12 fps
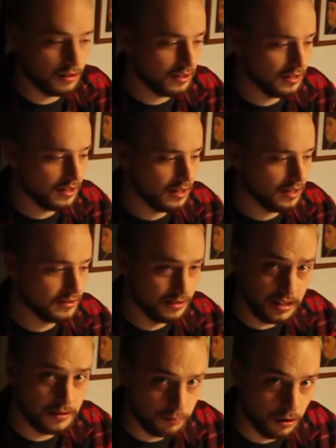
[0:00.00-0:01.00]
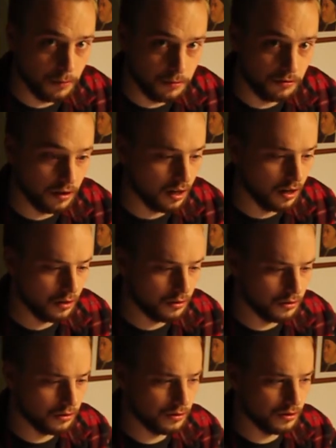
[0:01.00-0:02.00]
Is this proper art?
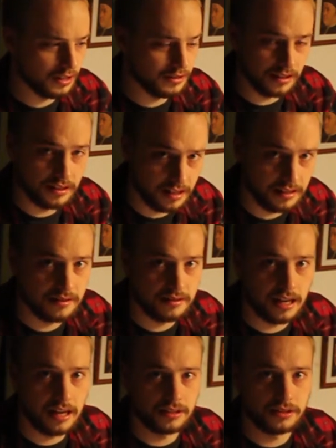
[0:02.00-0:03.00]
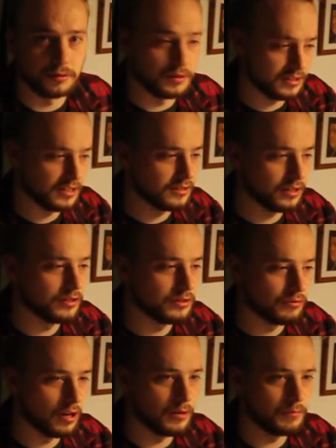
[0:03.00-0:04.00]
Or is it this statue? Is this only
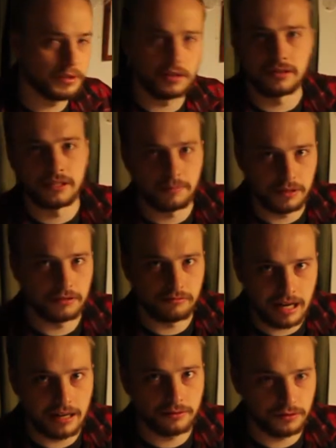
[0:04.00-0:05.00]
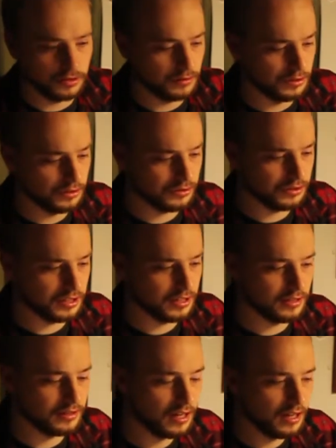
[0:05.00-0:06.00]
right because it's been around 200
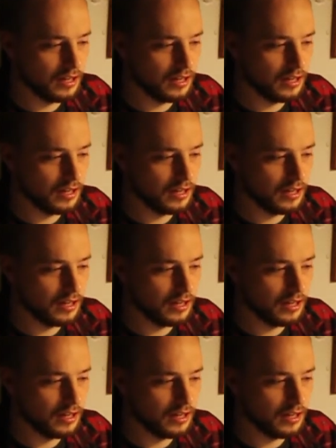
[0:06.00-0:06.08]
years?